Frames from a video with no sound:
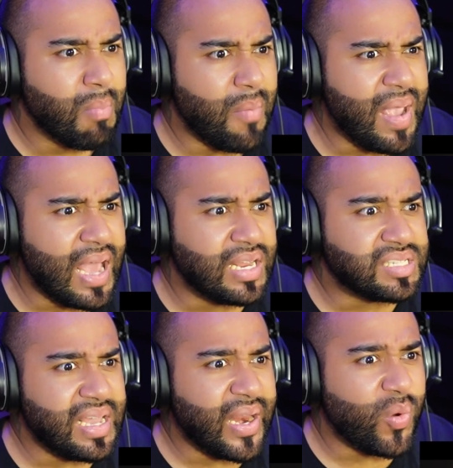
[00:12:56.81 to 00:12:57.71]
My man
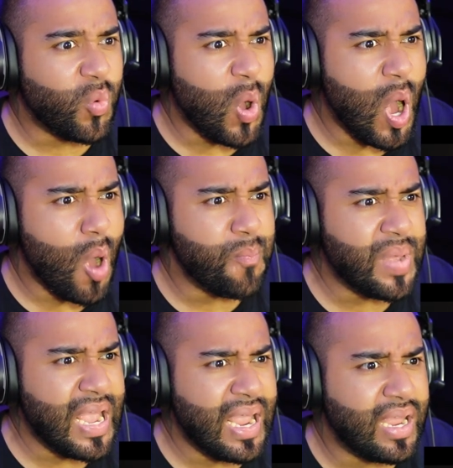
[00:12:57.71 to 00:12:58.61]
is eating raw
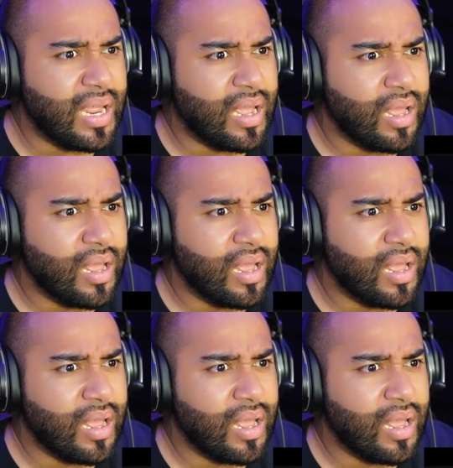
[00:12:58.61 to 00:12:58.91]
meat.